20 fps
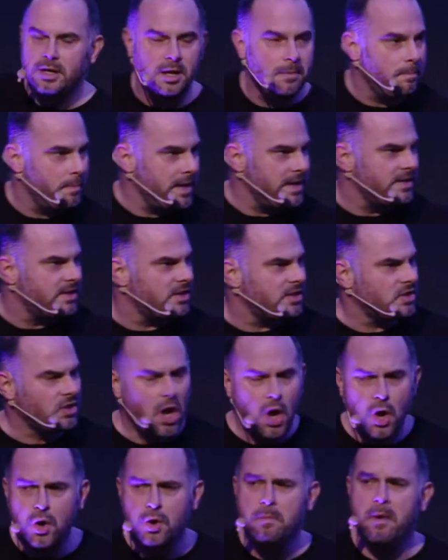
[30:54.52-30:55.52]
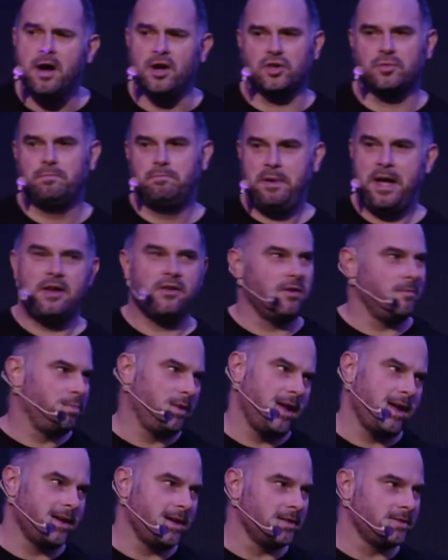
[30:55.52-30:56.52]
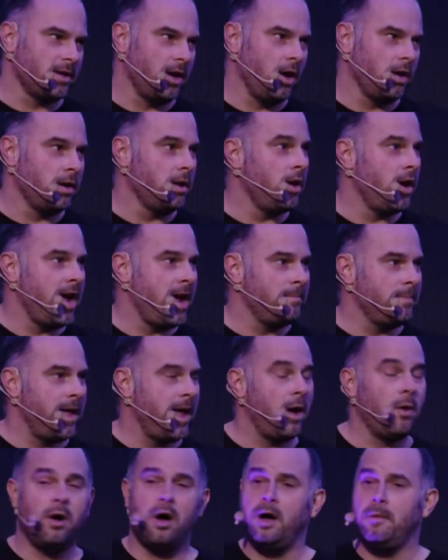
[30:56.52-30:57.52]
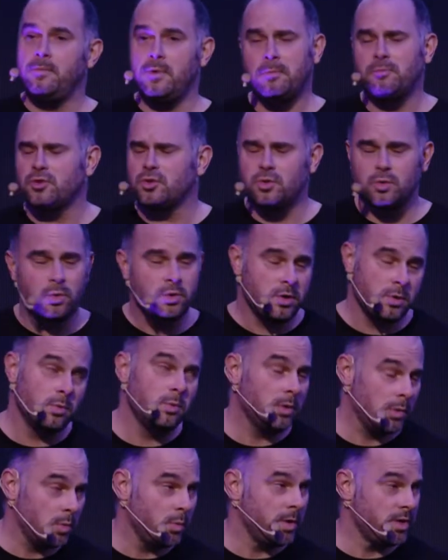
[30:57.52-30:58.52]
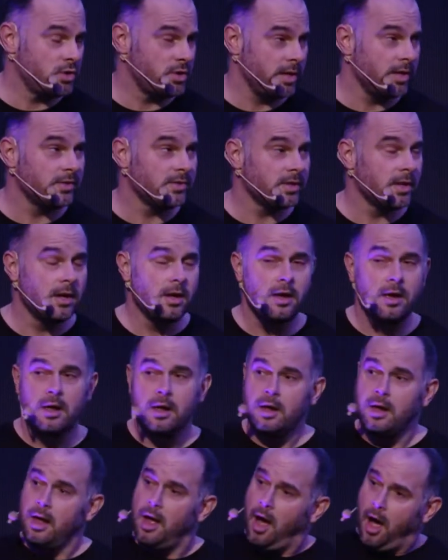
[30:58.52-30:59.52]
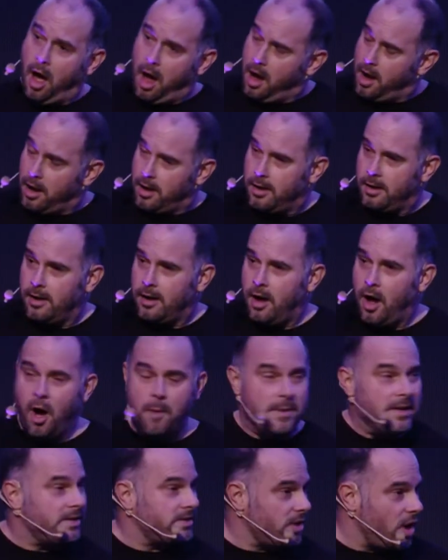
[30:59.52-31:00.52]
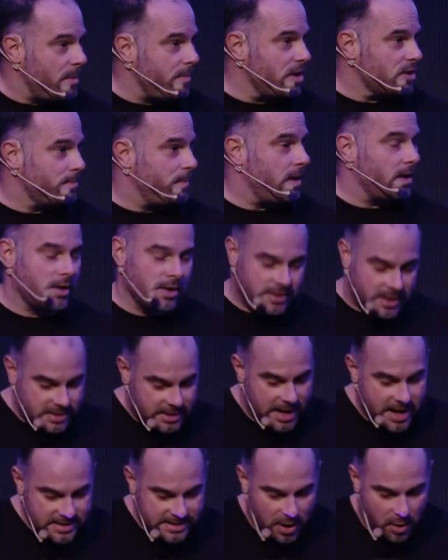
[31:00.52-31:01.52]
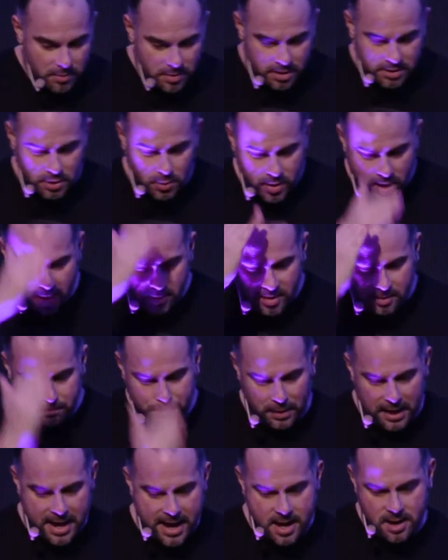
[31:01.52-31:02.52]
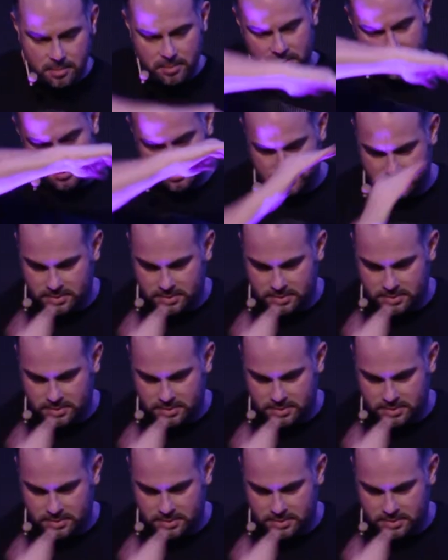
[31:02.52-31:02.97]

going to be so much better at playing guitar than I am now. I'm sure you would all wish this. I'll be so much better, because here's how I'm going to do it. I'm going to plan, I'm going